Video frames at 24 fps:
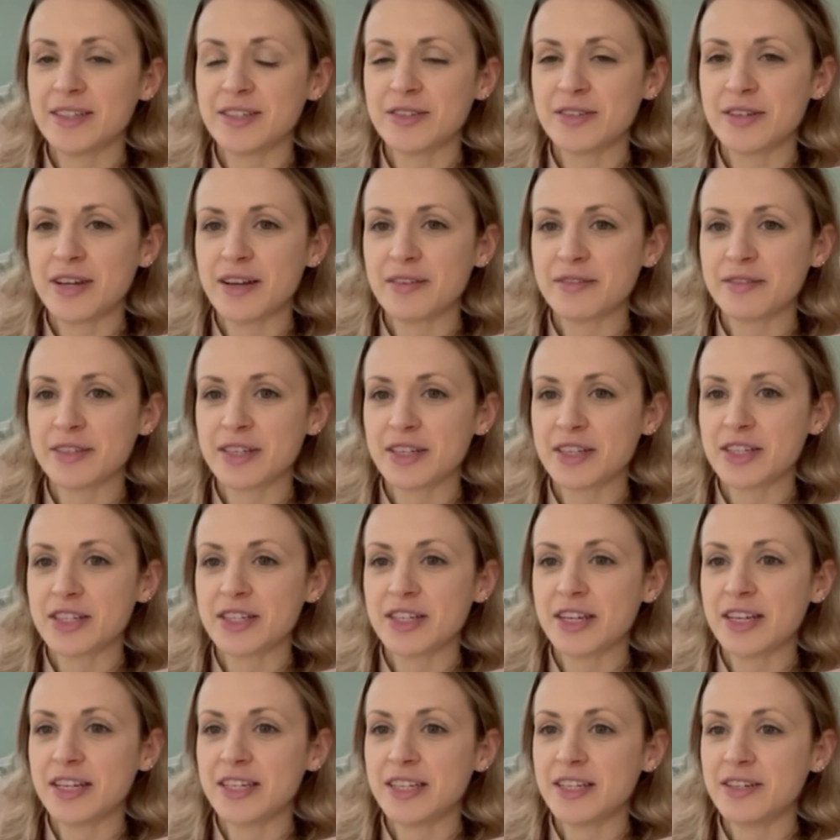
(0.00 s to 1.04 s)
to have such an
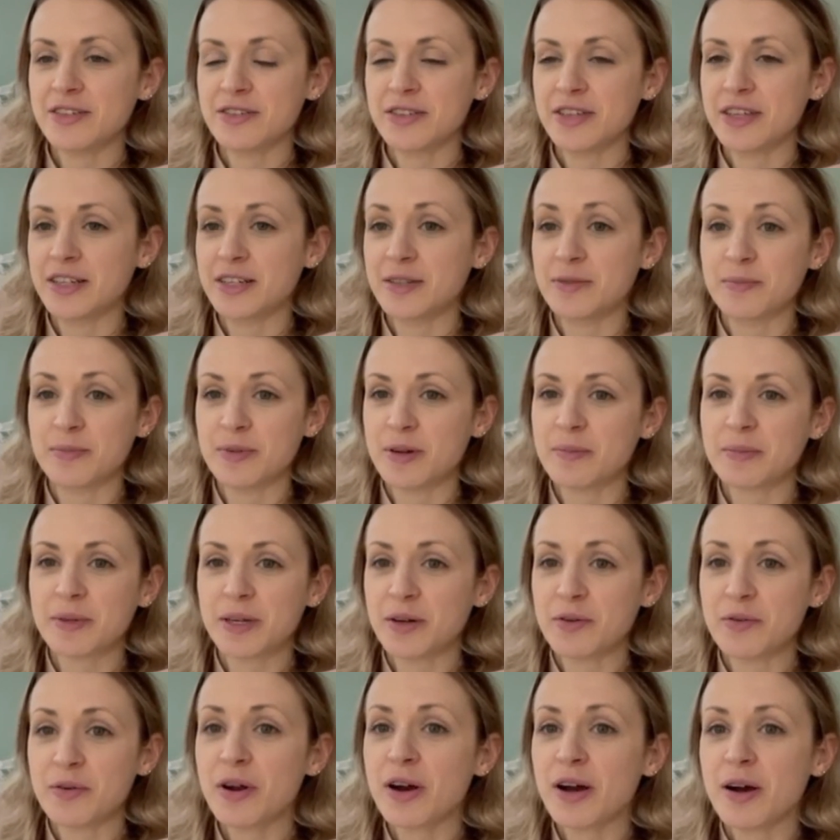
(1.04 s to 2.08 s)
idea to eat pumpkin
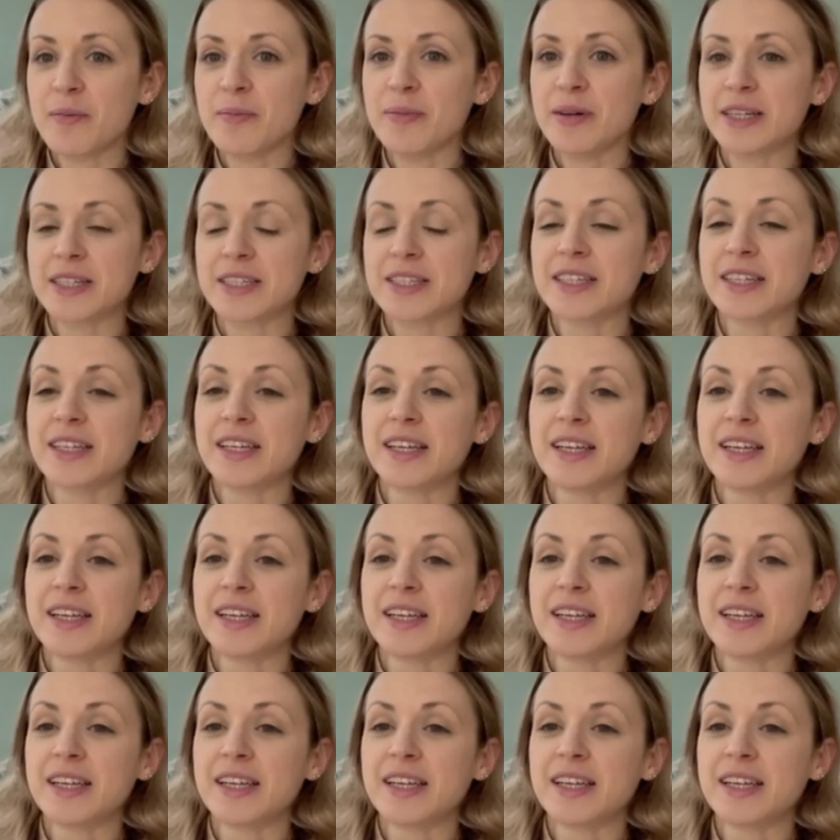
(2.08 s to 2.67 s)
raw, but